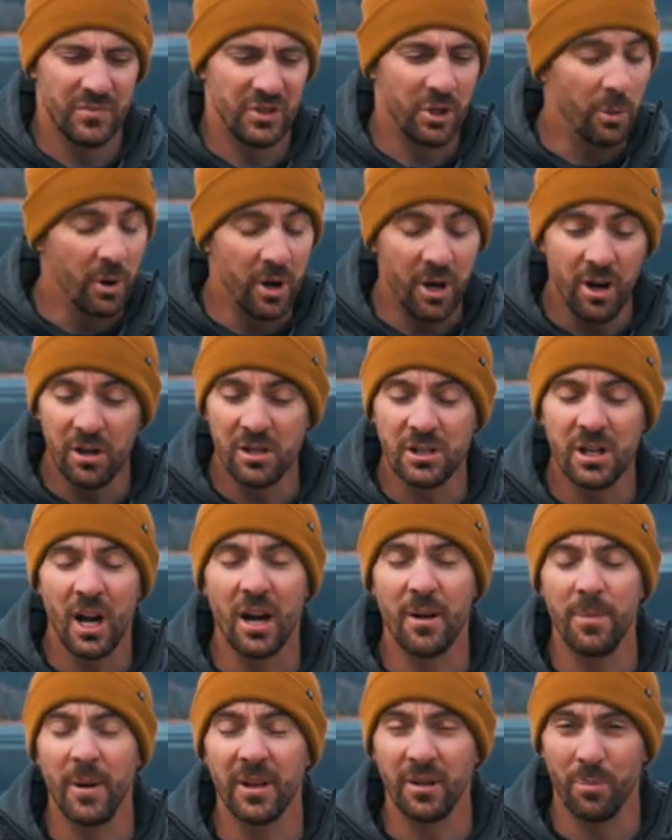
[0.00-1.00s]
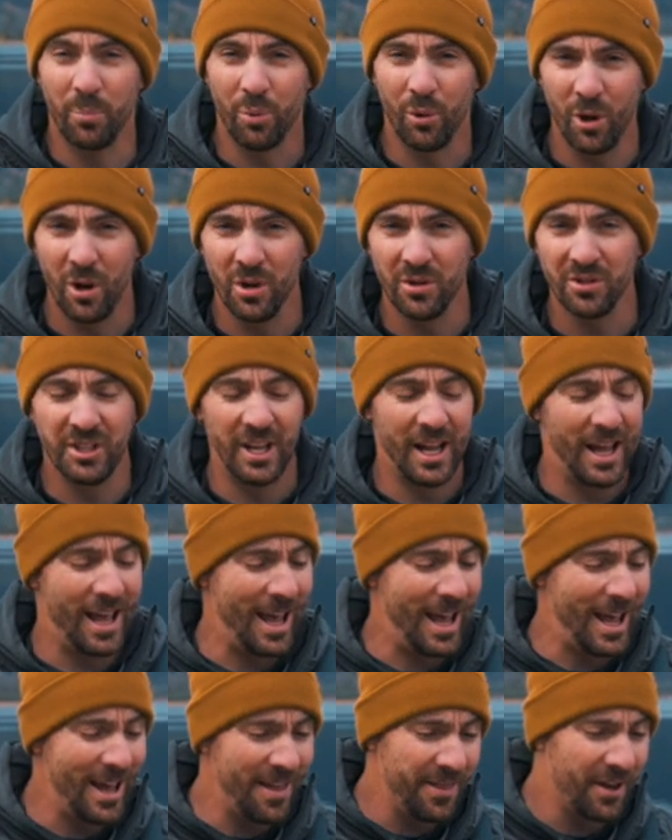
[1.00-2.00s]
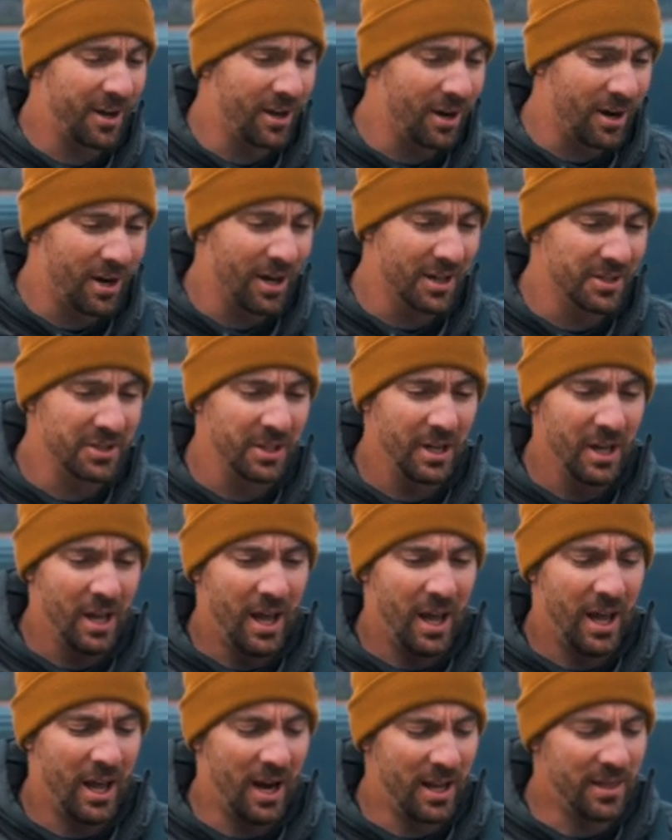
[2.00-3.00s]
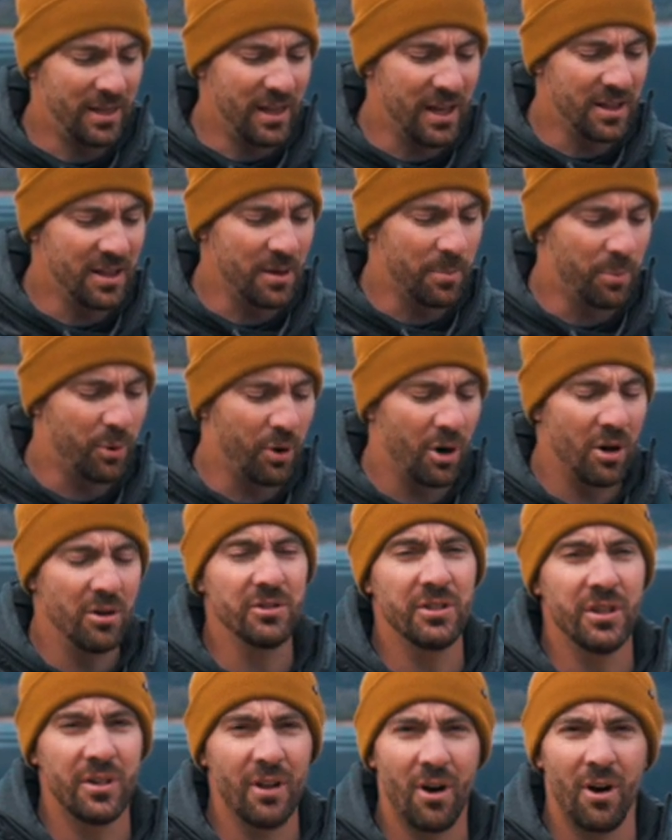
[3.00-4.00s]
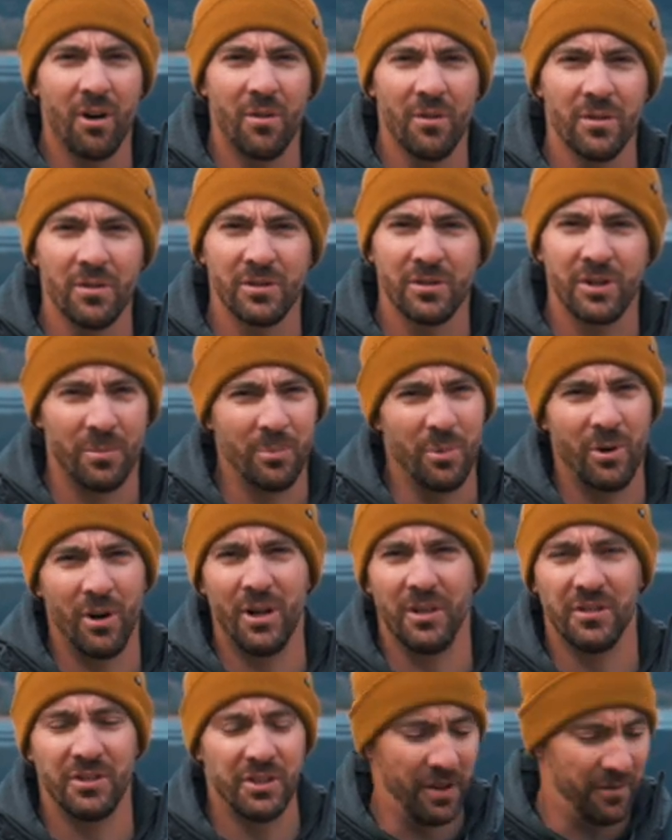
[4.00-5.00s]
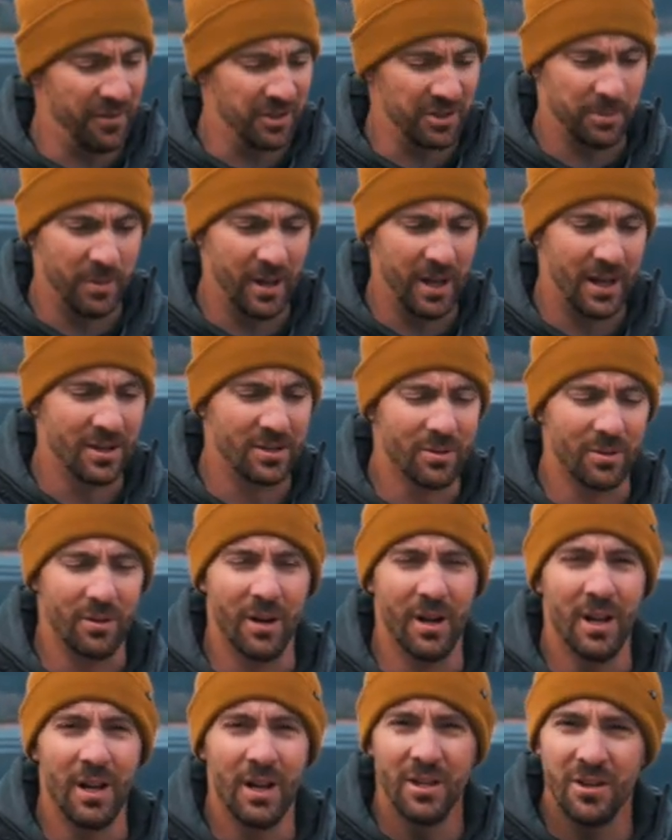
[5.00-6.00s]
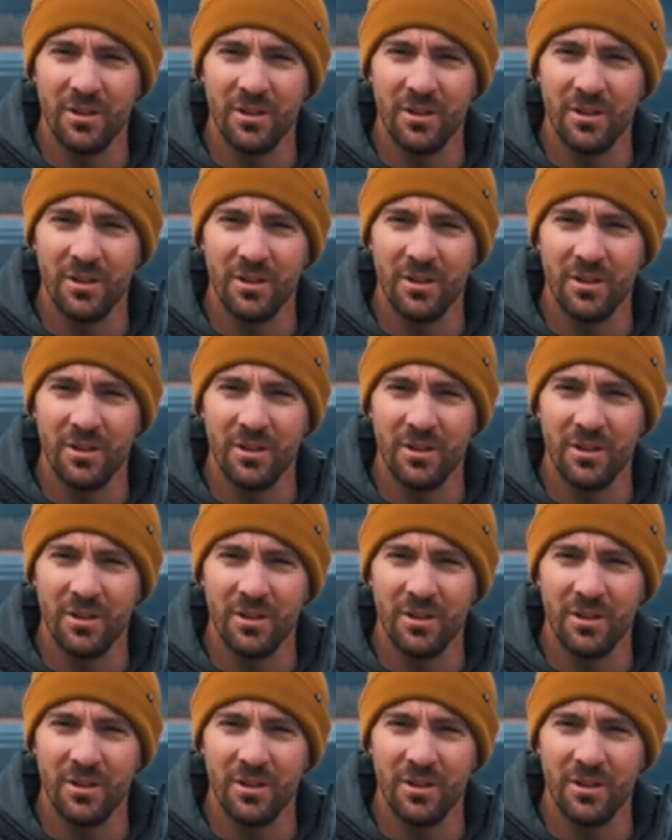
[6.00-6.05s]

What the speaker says: So we're here to talk about the pros and the cons, and I think the pros of the Orus are pretty self-explanatory.